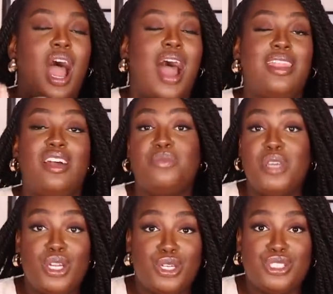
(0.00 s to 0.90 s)
I love
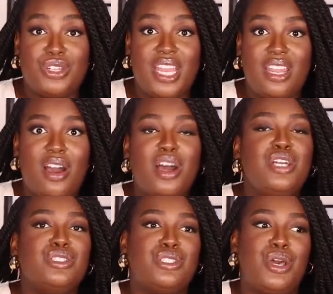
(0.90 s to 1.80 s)
me a good trainer,
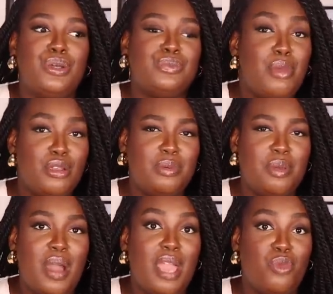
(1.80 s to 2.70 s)
so I'm going to be
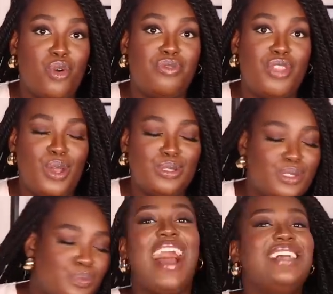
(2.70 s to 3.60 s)
buying more of
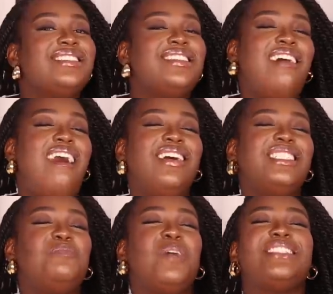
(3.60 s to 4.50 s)
those. And
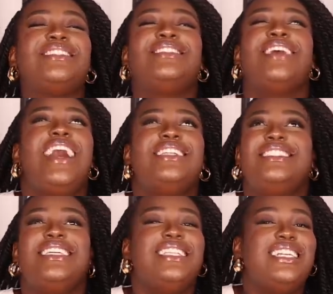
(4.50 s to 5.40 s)
last, but
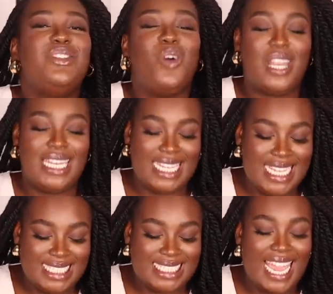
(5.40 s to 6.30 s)
certainly not
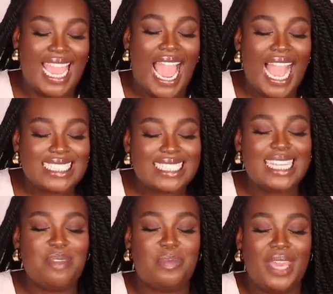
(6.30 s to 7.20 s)
least, I
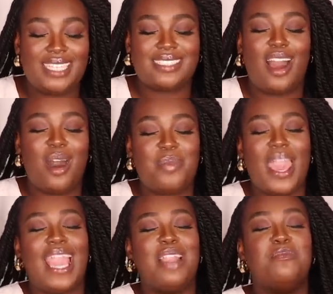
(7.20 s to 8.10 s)
actually picked
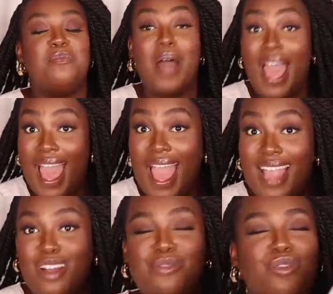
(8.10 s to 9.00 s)
up a
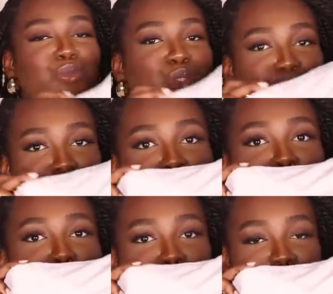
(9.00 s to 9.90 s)
bag from John
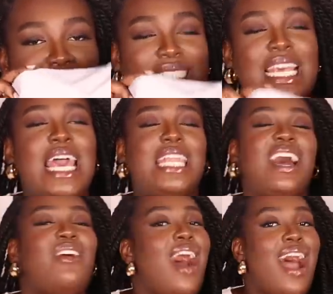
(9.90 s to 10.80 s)
Lewis.
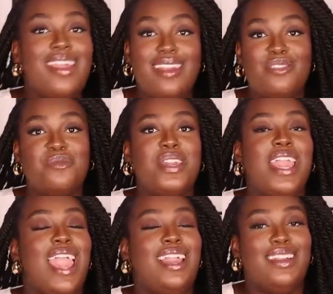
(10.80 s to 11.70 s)
Now, I love
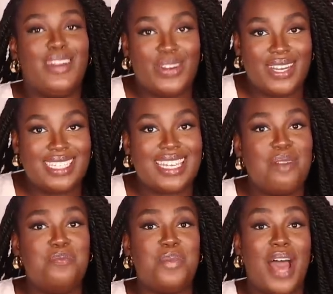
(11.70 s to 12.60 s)
me a good
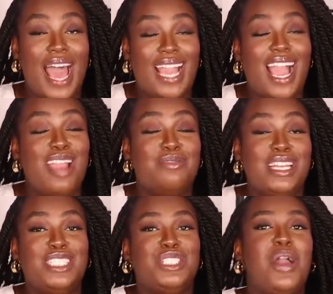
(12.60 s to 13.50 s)
bag, I
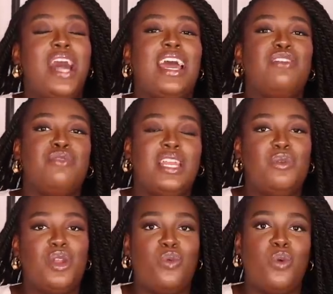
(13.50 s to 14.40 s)
really do. And I really
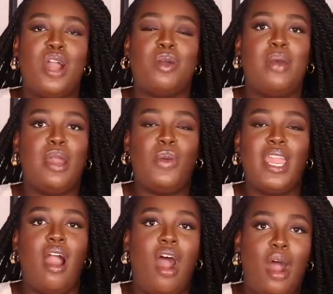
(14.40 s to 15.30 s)
wanna work my
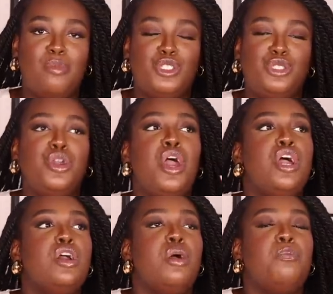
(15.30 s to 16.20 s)
way up to
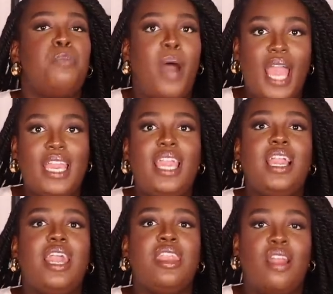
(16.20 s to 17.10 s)

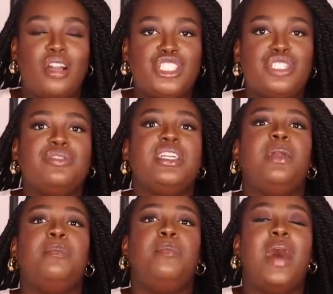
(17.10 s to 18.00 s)
buying
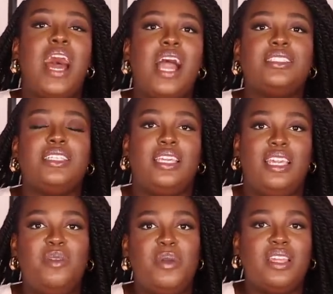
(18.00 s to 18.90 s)
luxury bags and
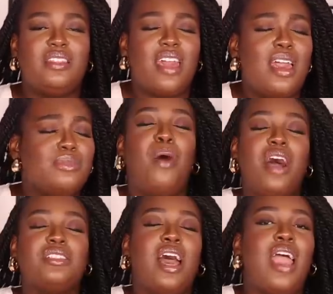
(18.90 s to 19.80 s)
keeping them,
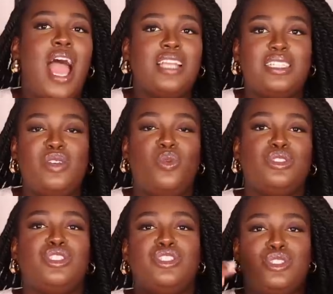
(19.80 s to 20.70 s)
but I actually
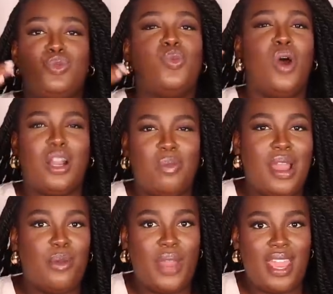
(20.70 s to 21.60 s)
want to just work
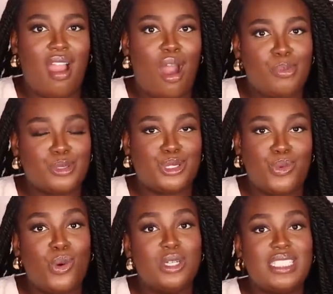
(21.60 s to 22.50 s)
my way up
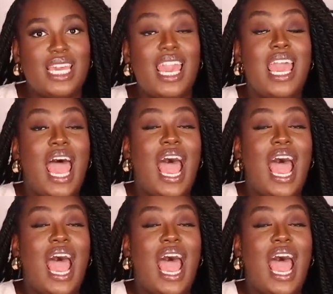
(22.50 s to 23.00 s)
towards it.